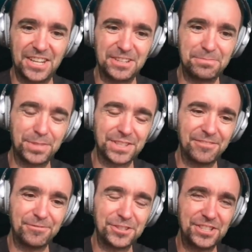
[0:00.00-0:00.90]
But
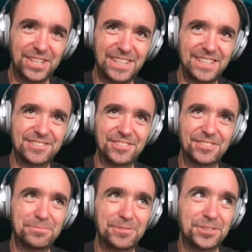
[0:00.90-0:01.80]
unfortunately, it's
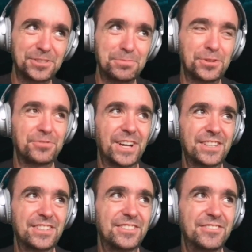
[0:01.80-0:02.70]
not a
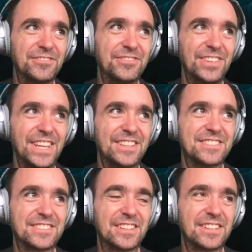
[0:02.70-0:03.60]
perfect
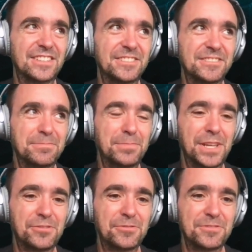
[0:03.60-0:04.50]
fix
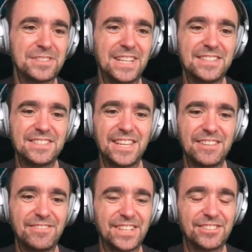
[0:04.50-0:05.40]
because let's
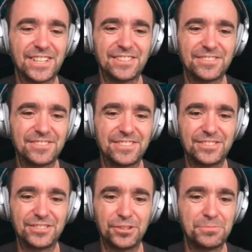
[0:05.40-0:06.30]
say we grant
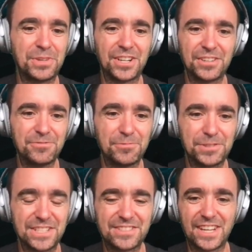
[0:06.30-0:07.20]
terminal
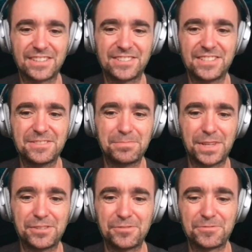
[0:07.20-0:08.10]
full disk access
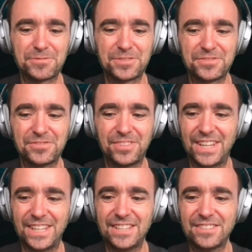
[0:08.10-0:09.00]
because we
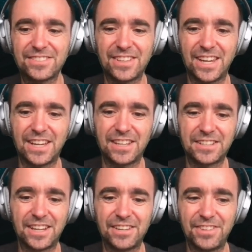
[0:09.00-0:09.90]
need it,
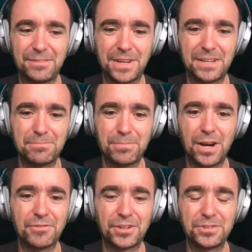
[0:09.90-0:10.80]
and I think many
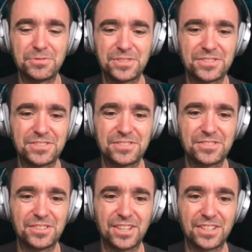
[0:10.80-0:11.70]
power
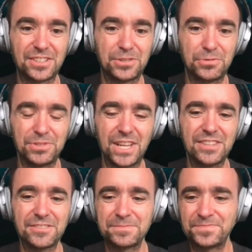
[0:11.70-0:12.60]
users do that.